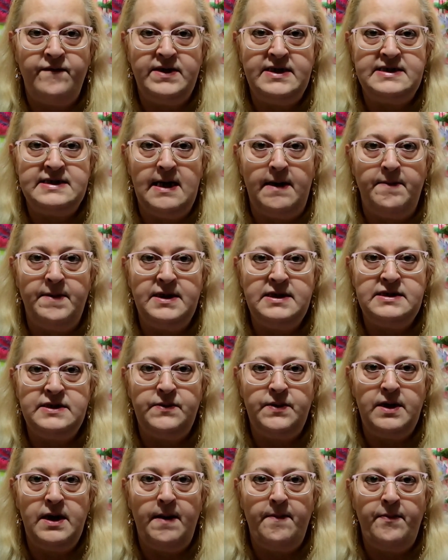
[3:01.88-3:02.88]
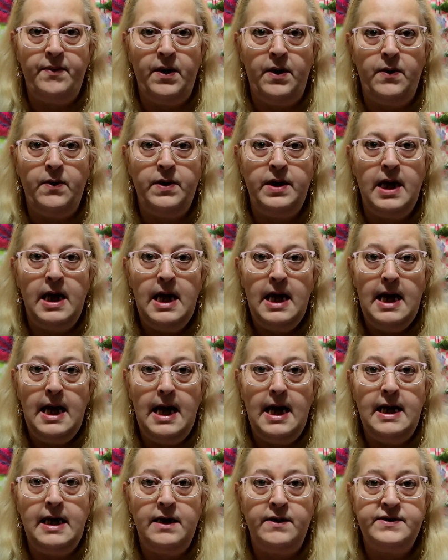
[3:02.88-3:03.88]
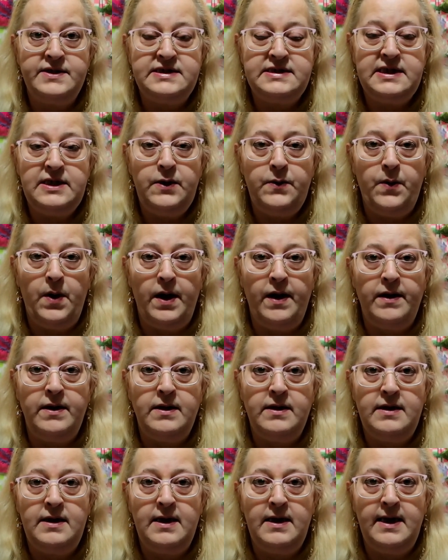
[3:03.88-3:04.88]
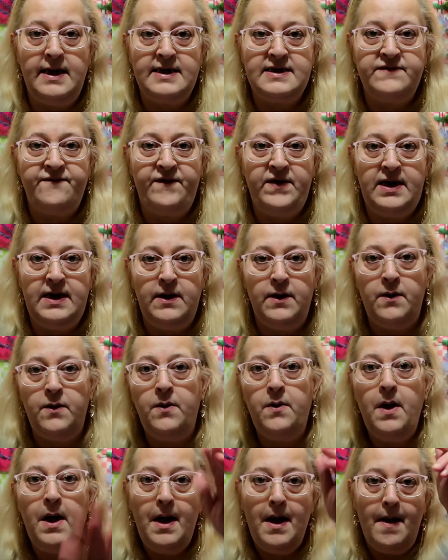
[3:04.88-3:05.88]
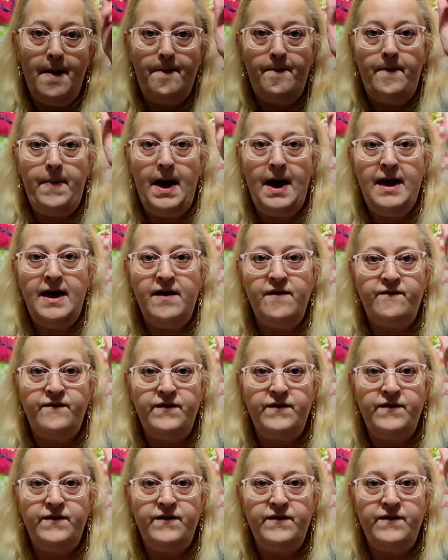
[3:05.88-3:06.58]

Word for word: every time I do an upload. And I'll see you on the next video. Bye,